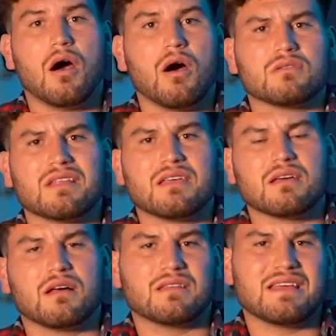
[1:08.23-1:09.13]
I'll link
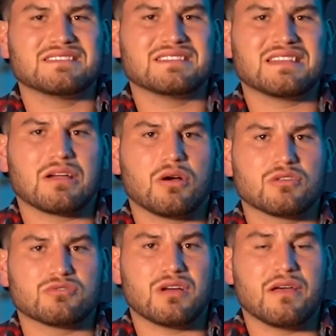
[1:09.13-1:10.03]
a Lacie Tech
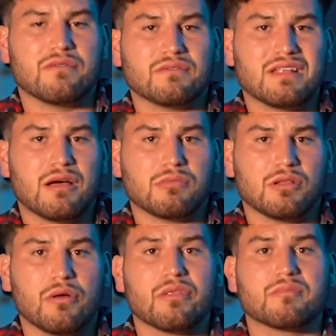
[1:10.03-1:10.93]
hard drive down
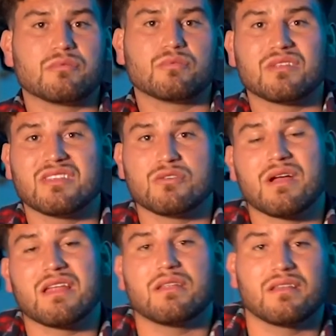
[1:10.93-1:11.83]
below. That'd be really
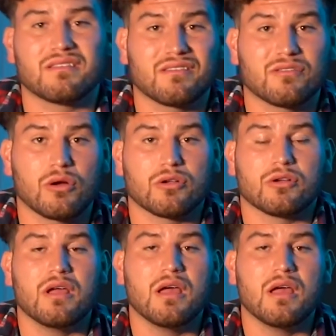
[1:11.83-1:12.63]
great as a starter.